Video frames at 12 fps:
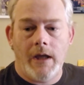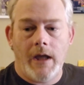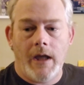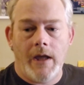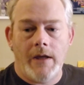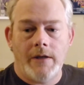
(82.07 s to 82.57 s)

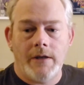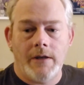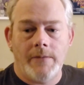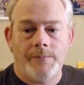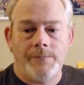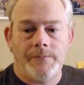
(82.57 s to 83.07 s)
and
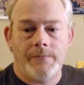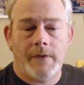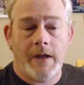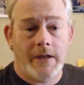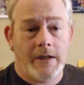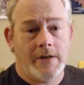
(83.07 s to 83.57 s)
um,
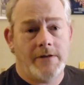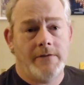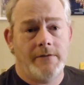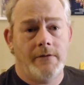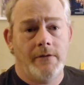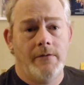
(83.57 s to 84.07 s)
he gets
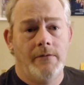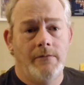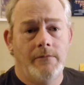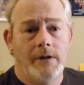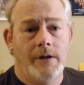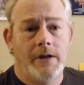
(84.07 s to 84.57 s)
the
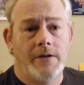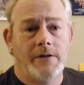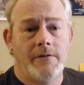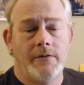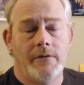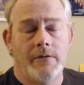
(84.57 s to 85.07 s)
he gets
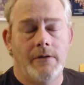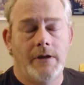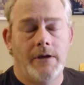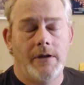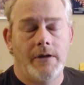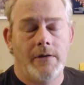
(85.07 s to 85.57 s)

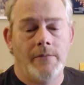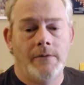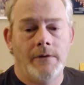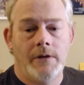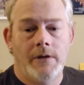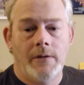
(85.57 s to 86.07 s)
the uh,
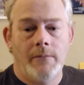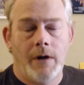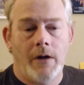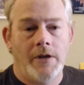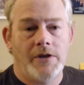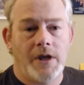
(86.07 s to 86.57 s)

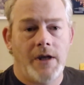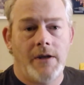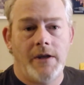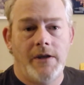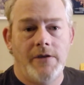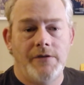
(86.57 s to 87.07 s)
ball and chain that
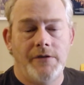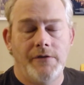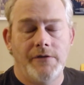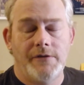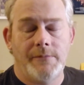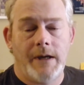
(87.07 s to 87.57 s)
he
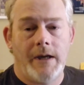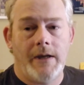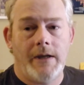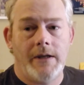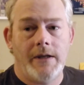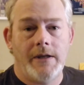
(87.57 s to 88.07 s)
uses
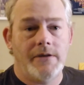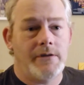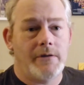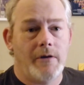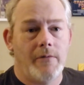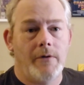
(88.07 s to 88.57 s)
back, and he gets the
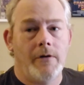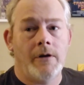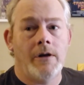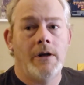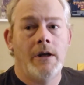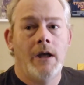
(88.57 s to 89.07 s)
crowbar
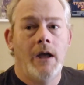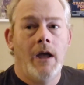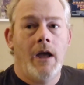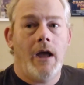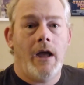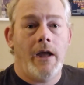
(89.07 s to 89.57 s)

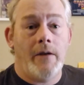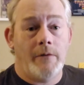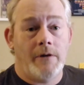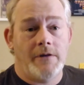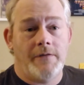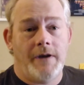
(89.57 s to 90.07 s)
and he
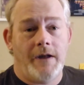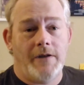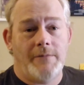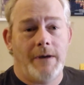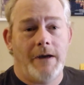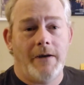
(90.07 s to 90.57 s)
runs afoul of
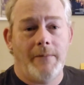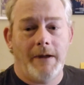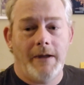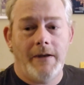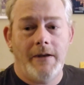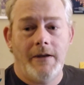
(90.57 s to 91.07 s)

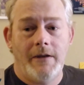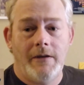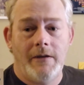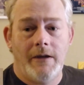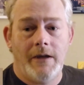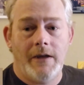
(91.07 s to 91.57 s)
Spider-Man.
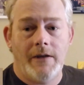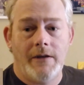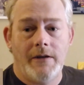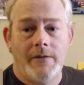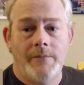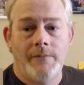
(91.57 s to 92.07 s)
And
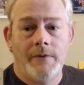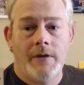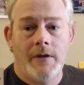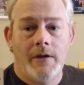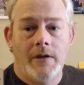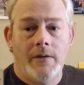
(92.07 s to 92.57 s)
uh,
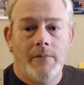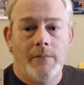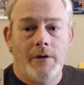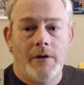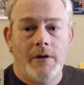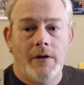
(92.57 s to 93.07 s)

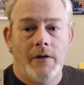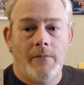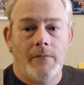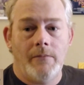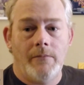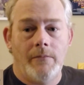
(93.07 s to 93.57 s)
but uh,
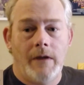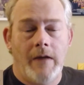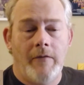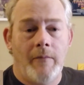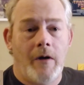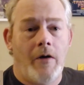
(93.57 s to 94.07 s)

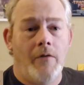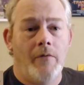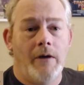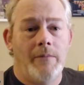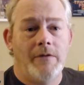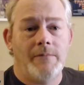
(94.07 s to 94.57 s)
having all the
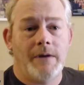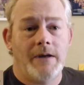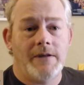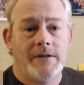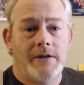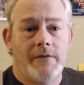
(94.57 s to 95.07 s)
weapons by
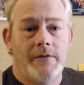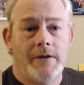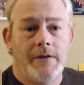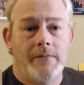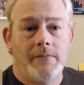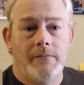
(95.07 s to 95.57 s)
itself,
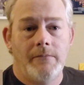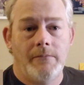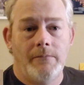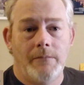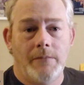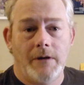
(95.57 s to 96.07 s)
he
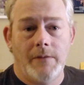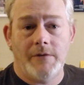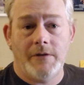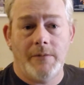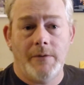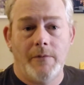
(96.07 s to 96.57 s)
becomes a
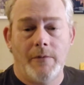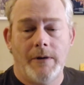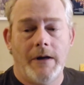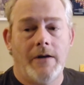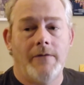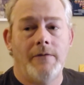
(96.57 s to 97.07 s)
little bit more
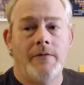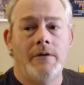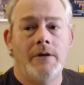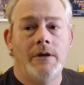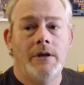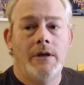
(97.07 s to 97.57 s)
powerful.
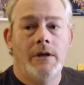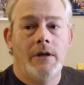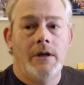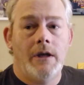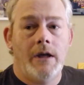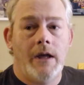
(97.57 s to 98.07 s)

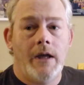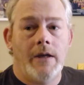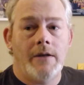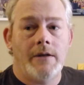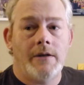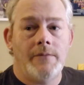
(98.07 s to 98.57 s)

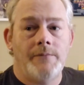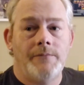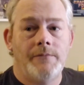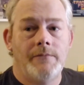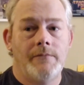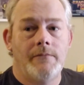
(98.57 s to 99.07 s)
And uh,
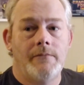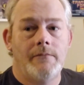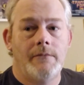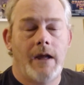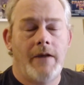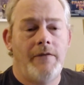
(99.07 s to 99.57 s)

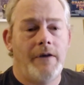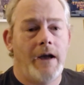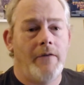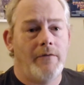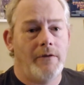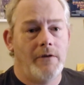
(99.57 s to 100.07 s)
they
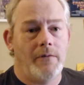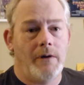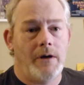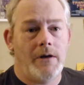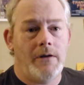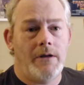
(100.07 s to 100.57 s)
fight for a little
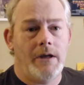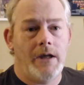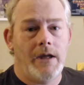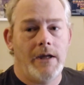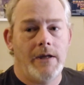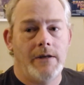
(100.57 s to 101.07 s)
while,
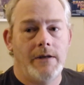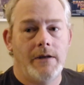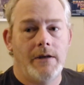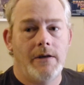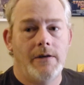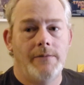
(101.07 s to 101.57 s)
and
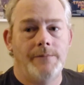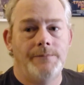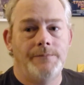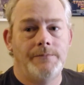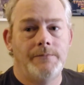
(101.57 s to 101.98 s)
um,